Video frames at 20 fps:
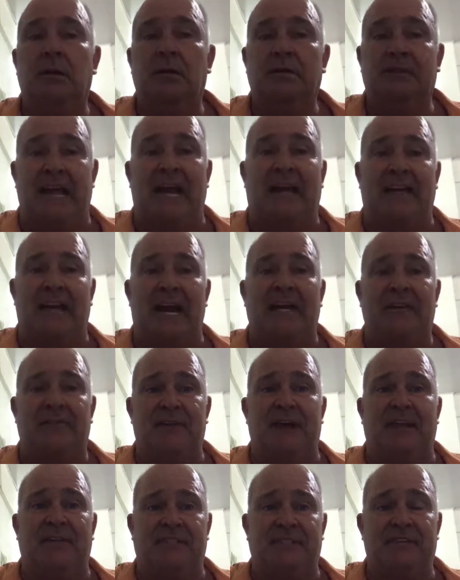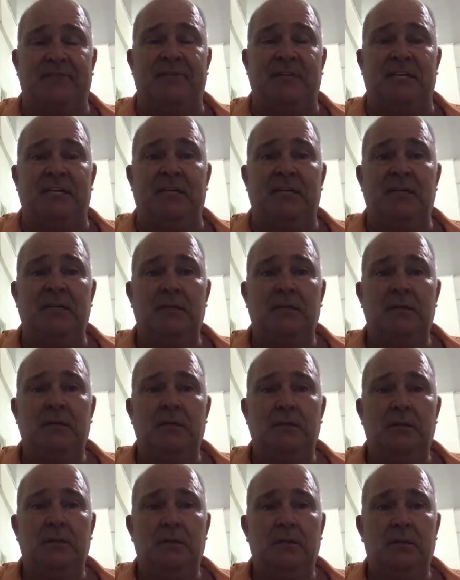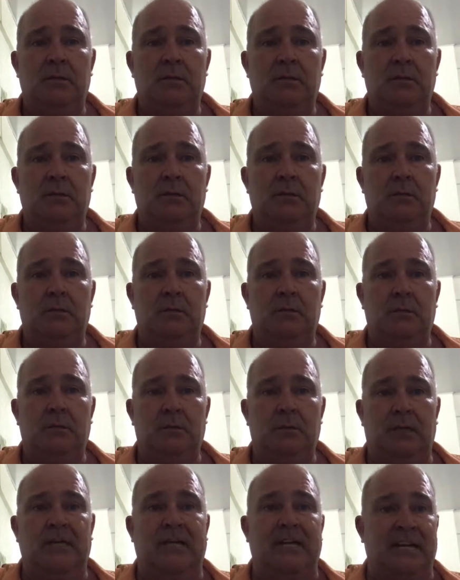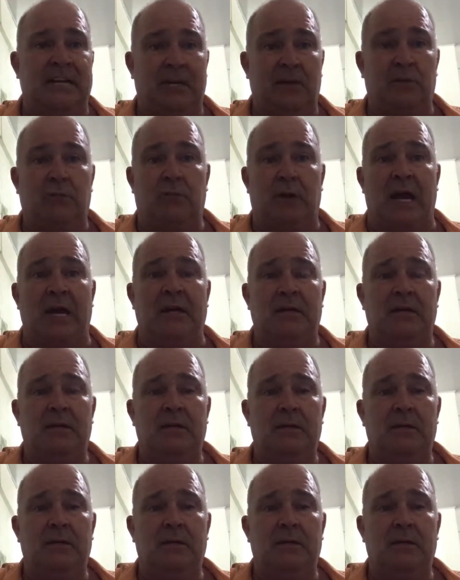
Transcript: that kind of activity and getting it right.